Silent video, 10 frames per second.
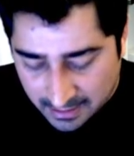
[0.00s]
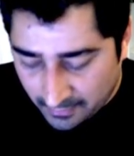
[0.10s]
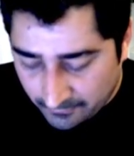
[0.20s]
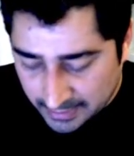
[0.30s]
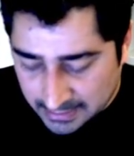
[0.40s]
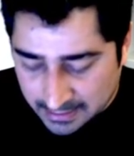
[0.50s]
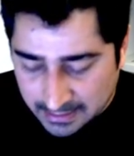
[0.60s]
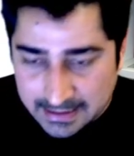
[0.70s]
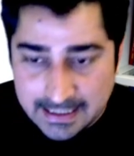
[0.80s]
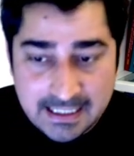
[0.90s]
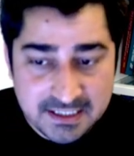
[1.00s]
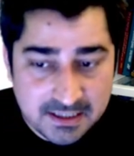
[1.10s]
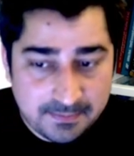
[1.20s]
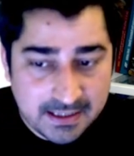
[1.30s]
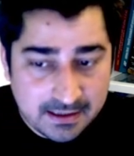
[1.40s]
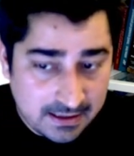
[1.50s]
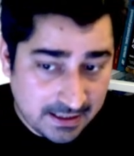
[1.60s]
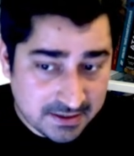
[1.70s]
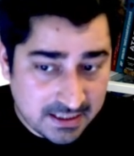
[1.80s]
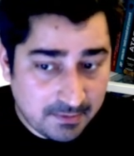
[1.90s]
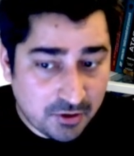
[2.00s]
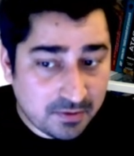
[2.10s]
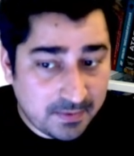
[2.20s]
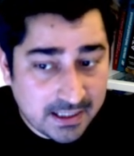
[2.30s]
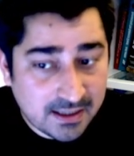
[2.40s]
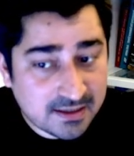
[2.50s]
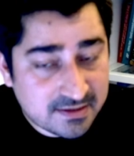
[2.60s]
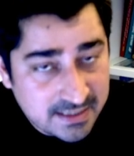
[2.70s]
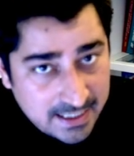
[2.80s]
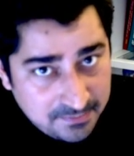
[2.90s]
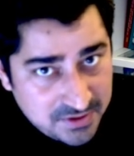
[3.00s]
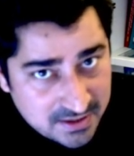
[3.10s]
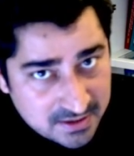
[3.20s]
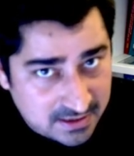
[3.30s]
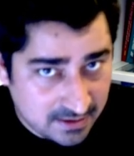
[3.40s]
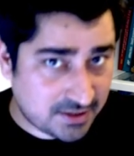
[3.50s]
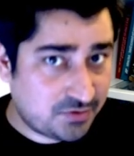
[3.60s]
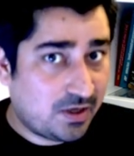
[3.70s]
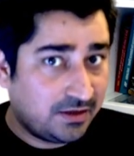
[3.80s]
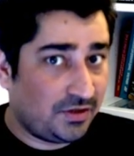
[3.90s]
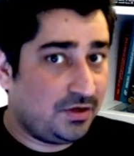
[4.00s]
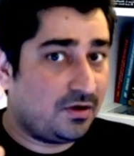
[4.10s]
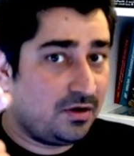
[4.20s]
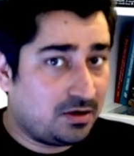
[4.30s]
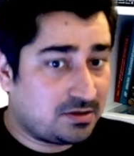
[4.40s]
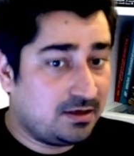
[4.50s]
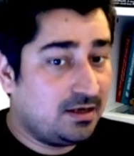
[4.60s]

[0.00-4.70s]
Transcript: whether it is able to replicate the same changes in list 13 or not.